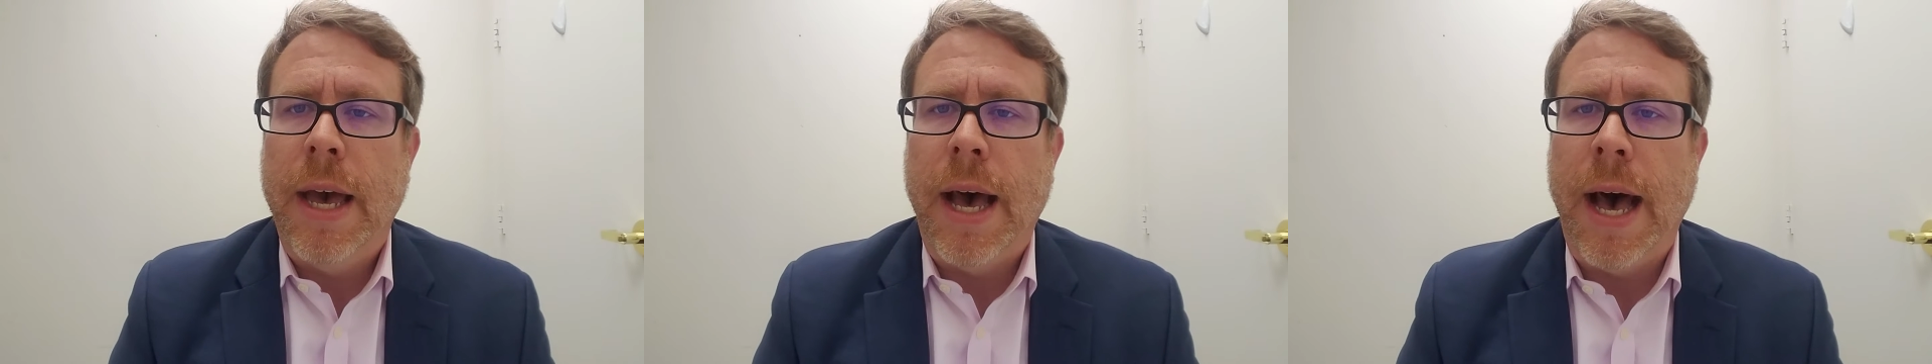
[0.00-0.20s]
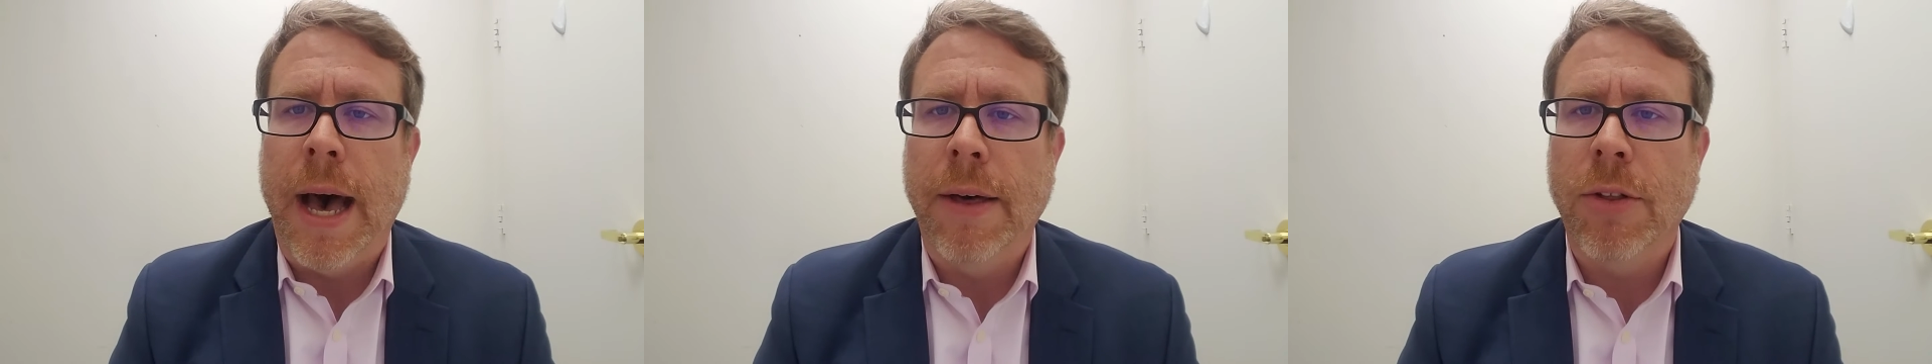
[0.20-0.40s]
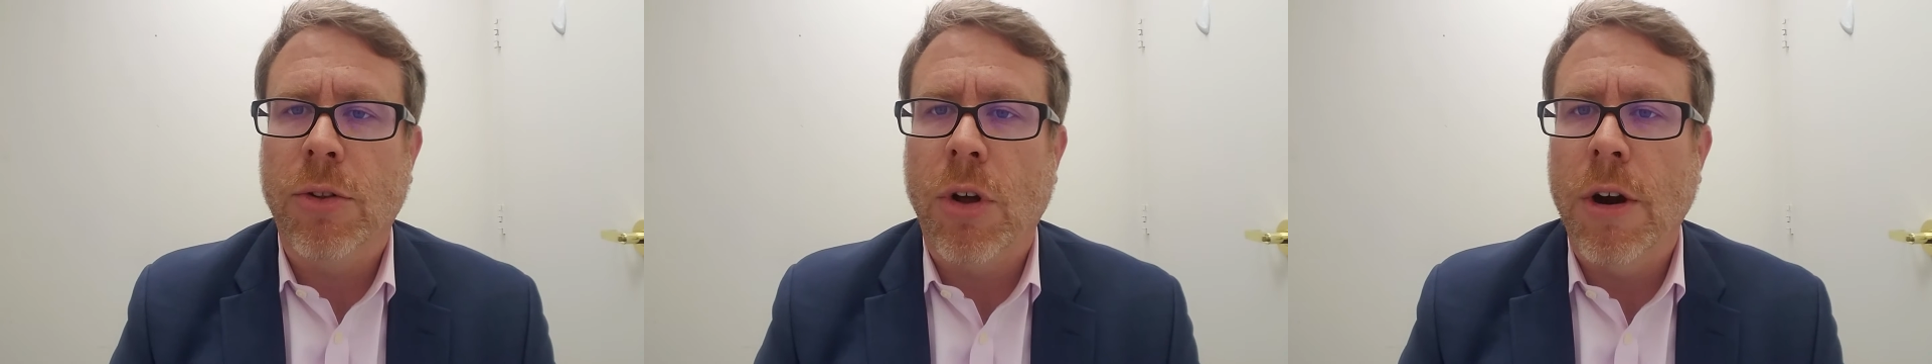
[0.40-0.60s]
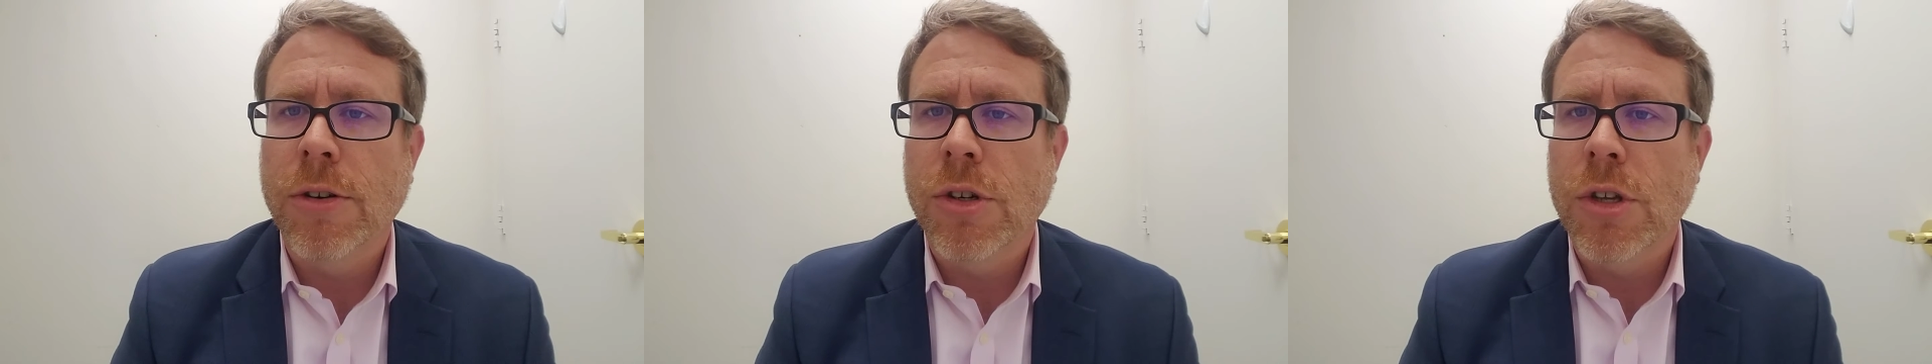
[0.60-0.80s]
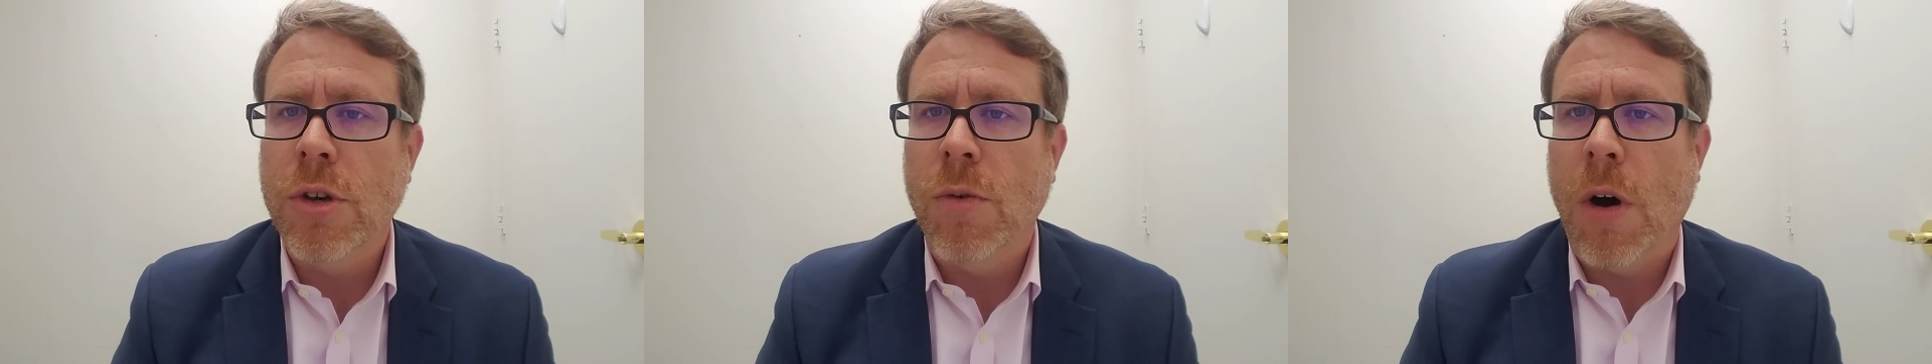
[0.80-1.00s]
The
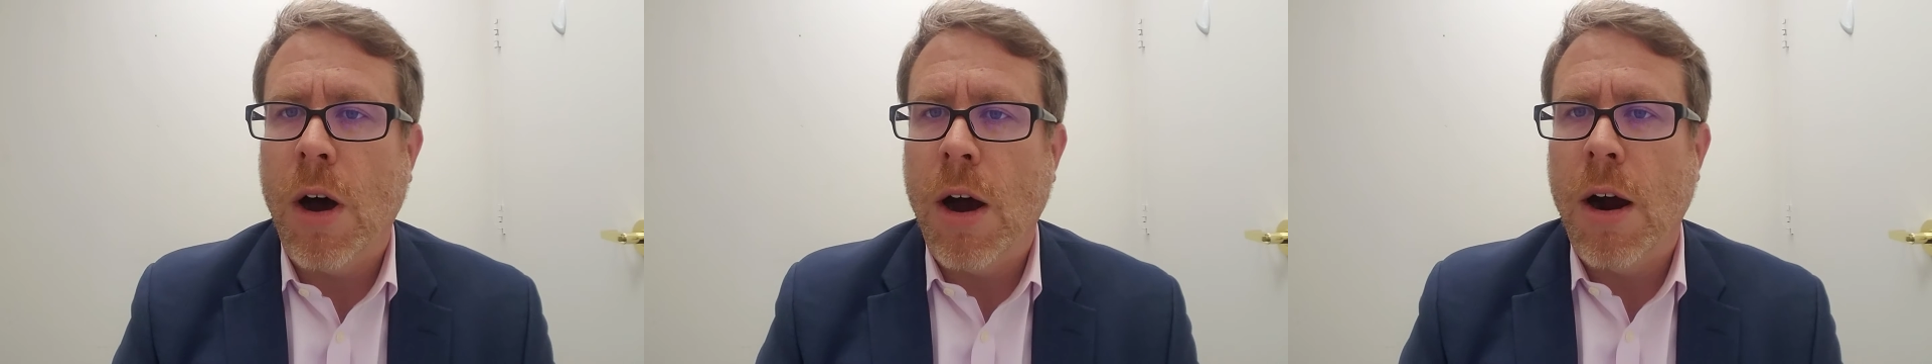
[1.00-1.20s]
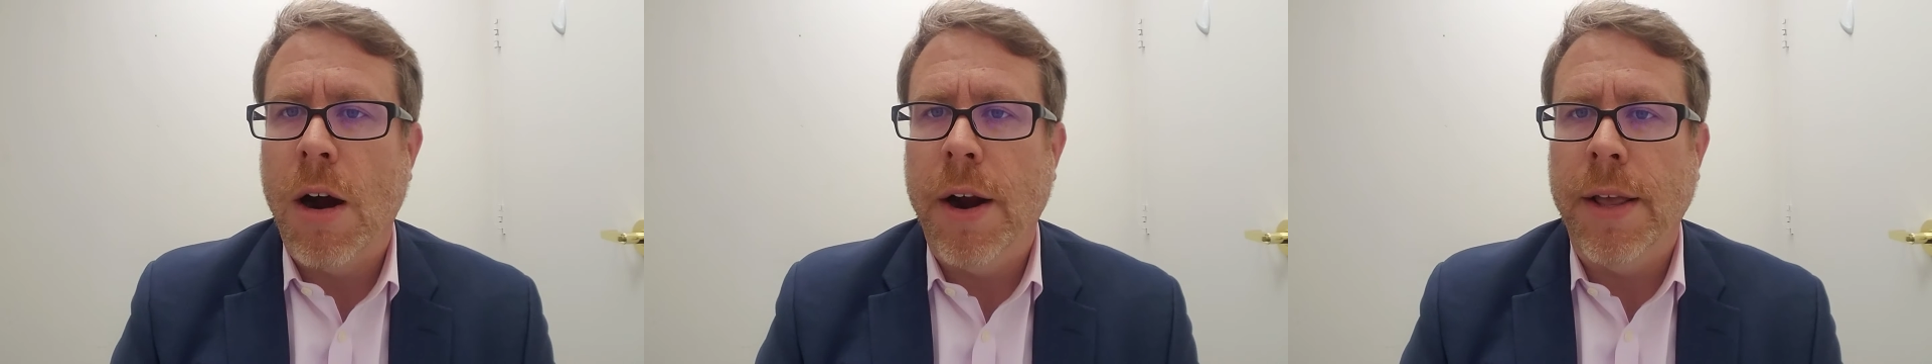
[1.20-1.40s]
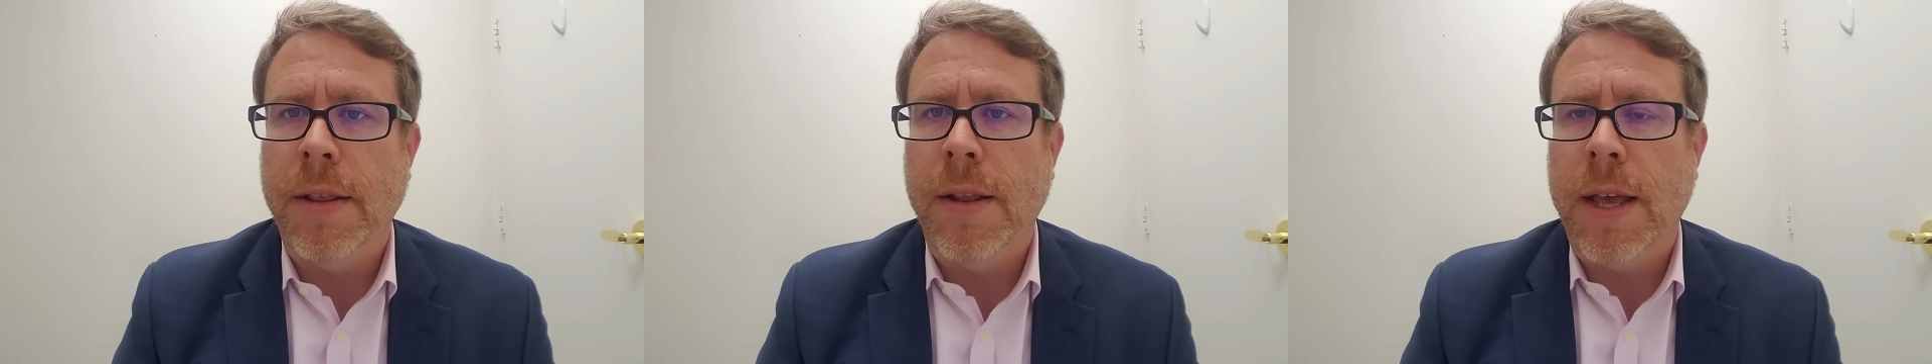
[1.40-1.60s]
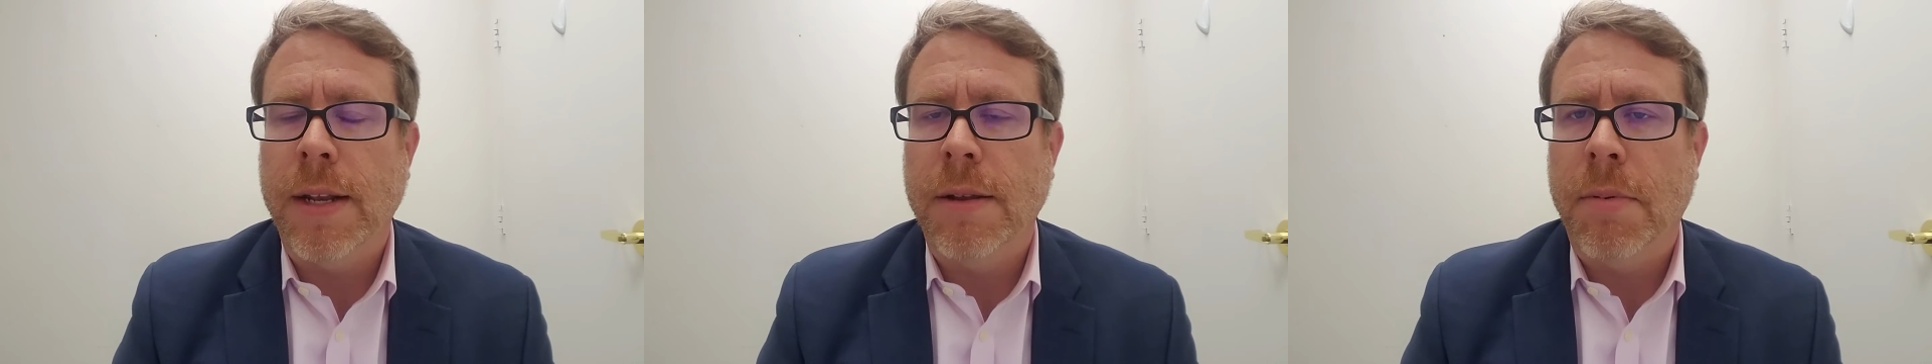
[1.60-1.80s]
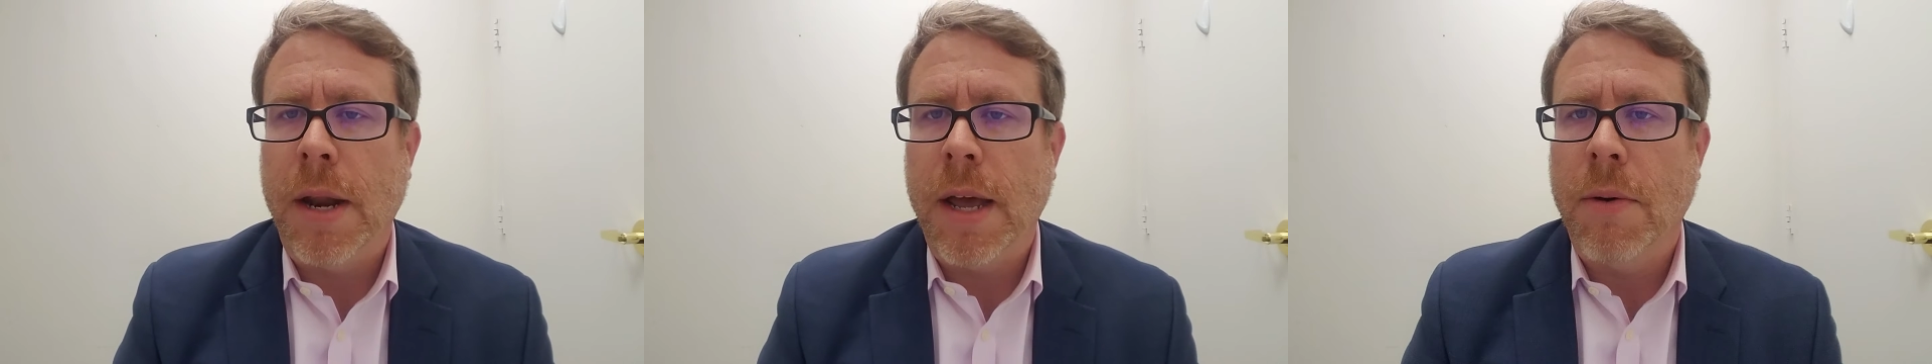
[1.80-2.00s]
larger you are,
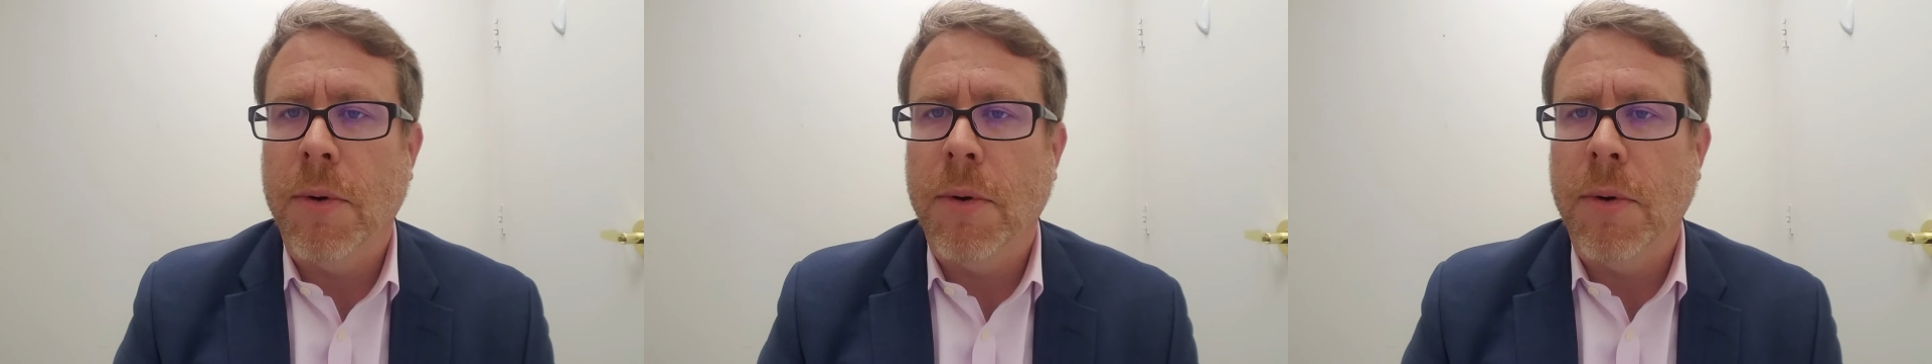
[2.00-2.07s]
and depending